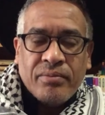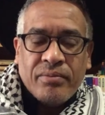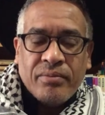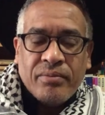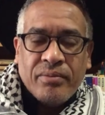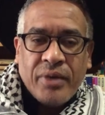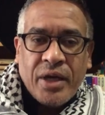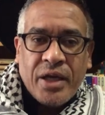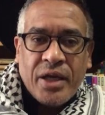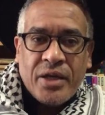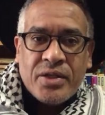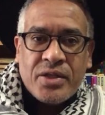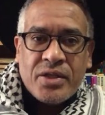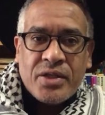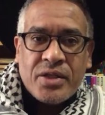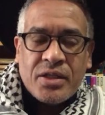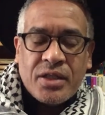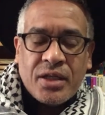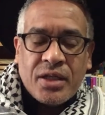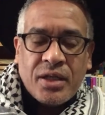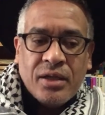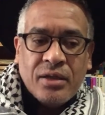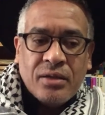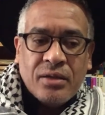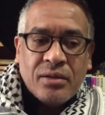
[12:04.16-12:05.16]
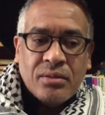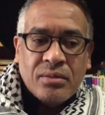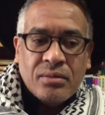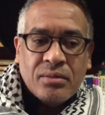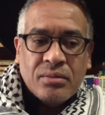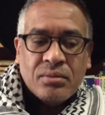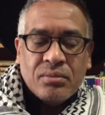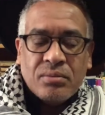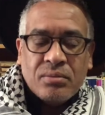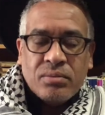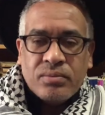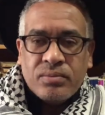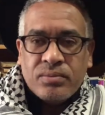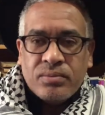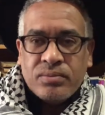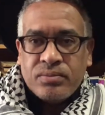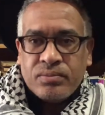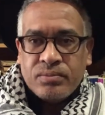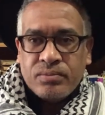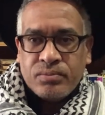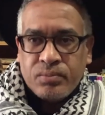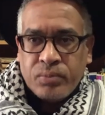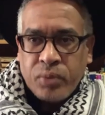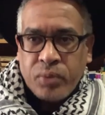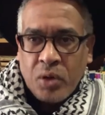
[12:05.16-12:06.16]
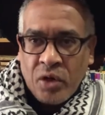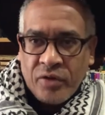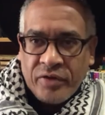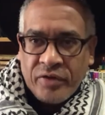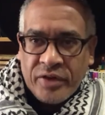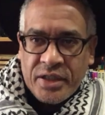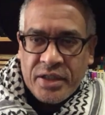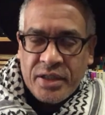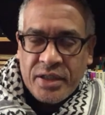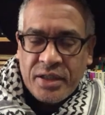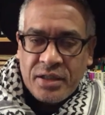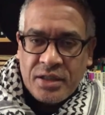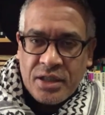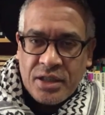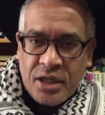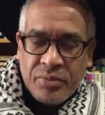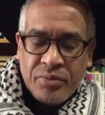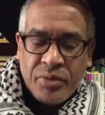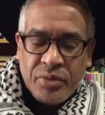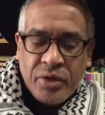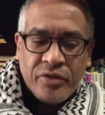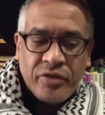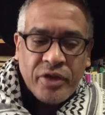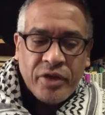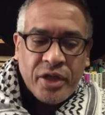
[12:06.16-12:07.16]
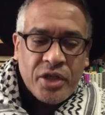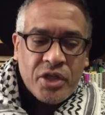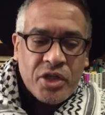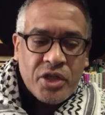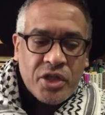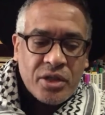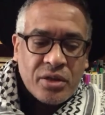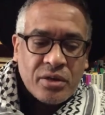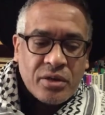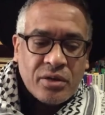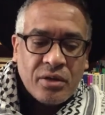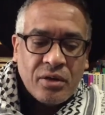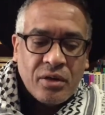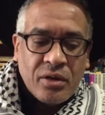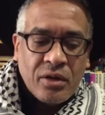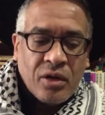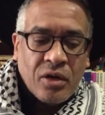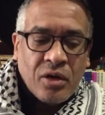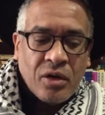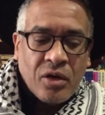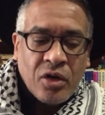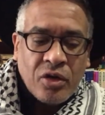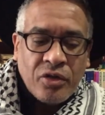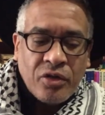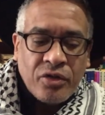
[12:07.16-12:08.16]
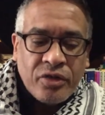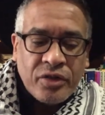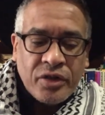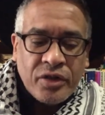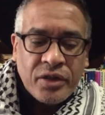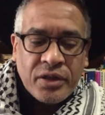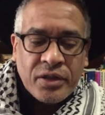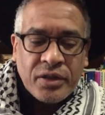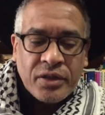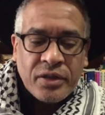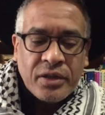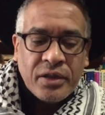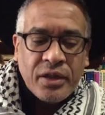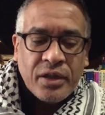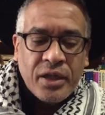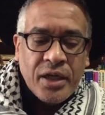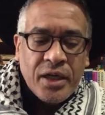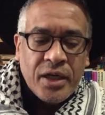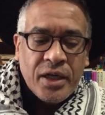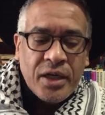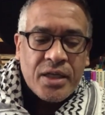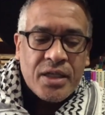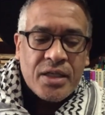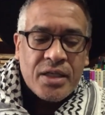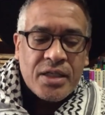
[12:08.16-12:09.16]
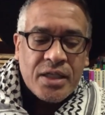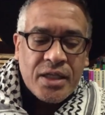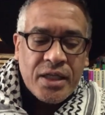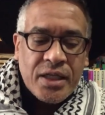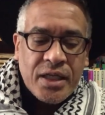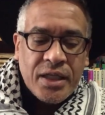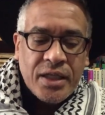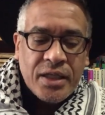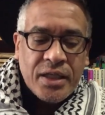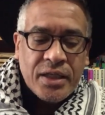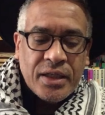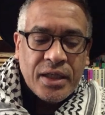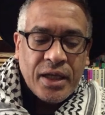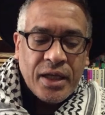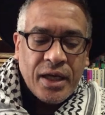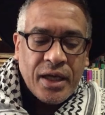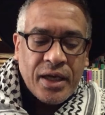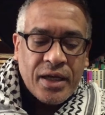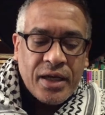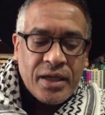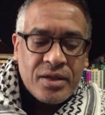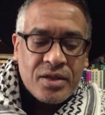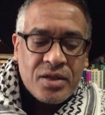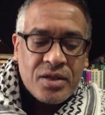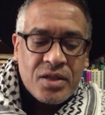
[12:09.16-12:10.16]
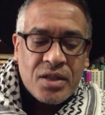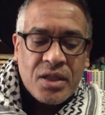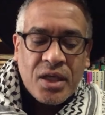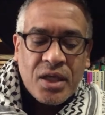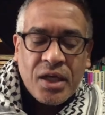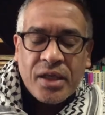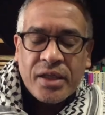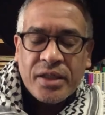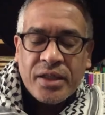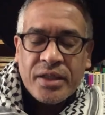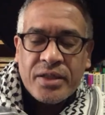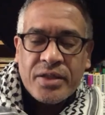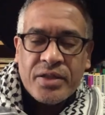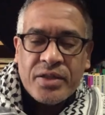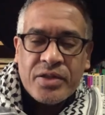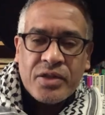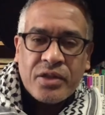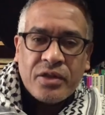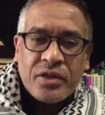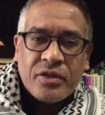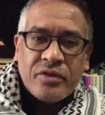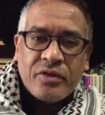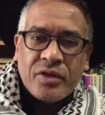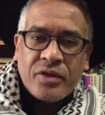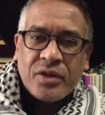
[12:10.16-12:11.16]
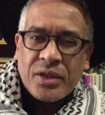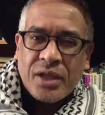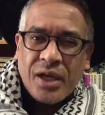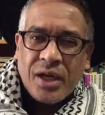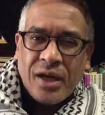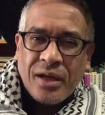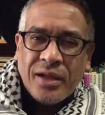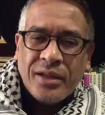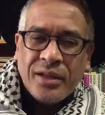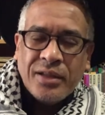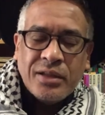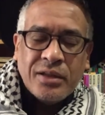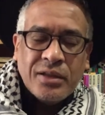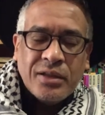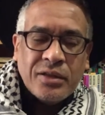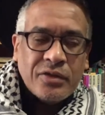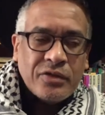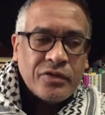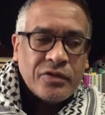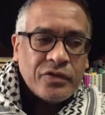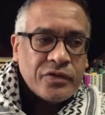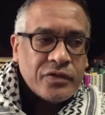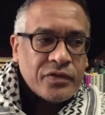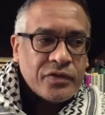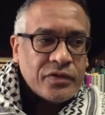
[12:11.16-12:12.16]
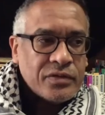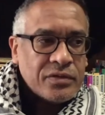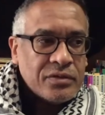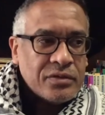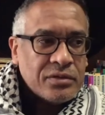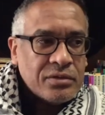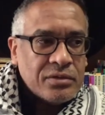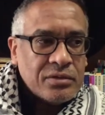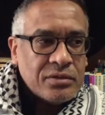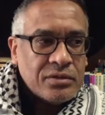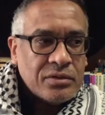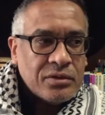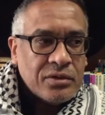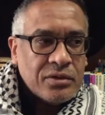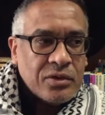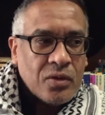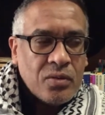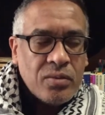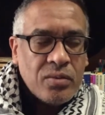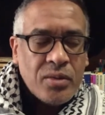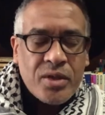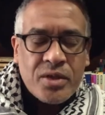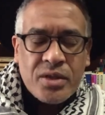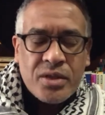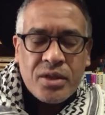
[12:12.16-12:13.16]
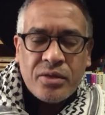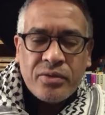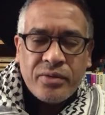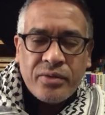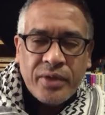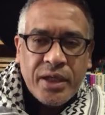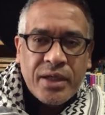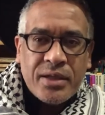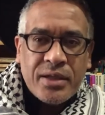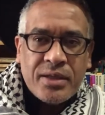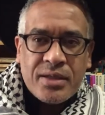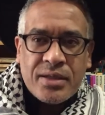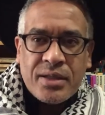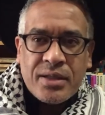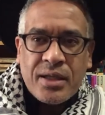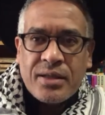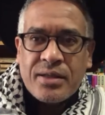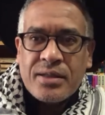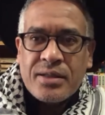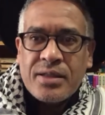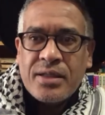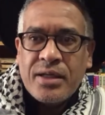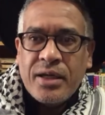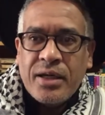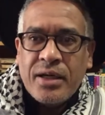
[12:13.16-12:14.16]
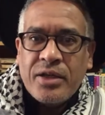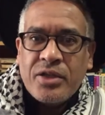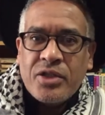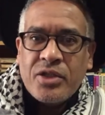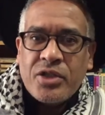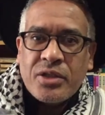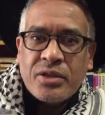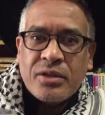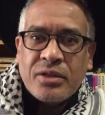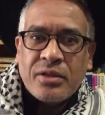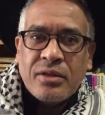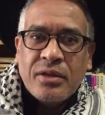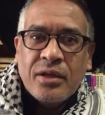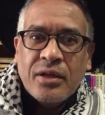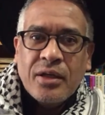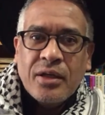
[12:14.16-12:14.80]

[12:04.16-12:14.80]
based in poverty and deprivation are often seen as signs of a kind of almost a reinstantiation